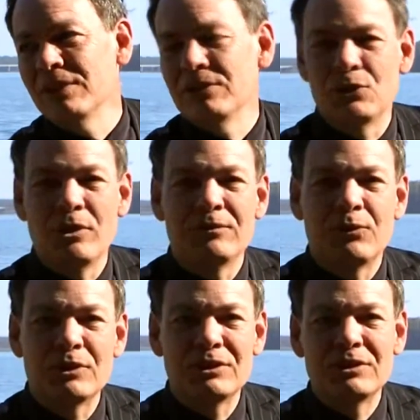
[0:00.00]
They'll join
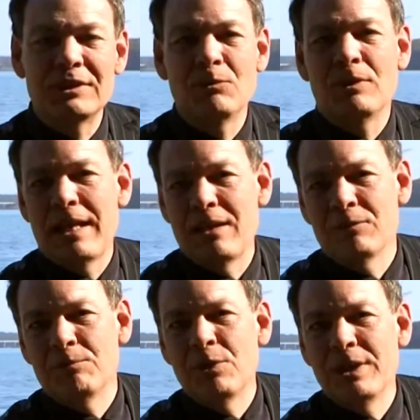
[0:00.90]
forces, and we'll have
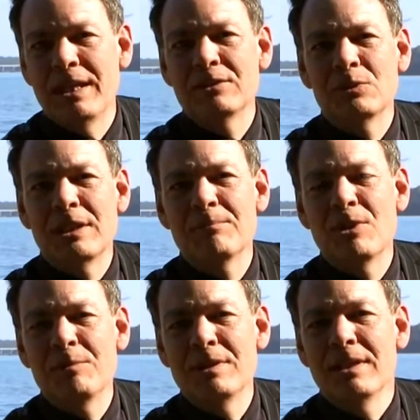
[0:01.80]
a Marie Antoinette
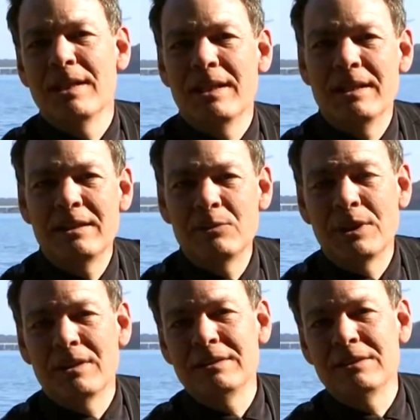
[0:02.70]
moment. And
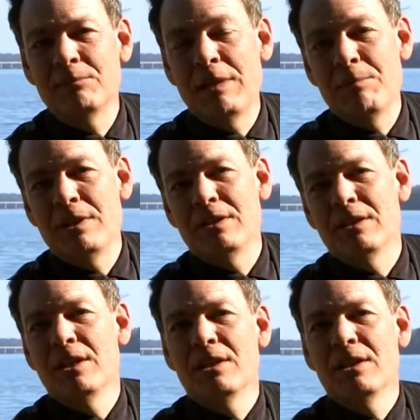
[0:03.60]
Hillary Clinton, maybe the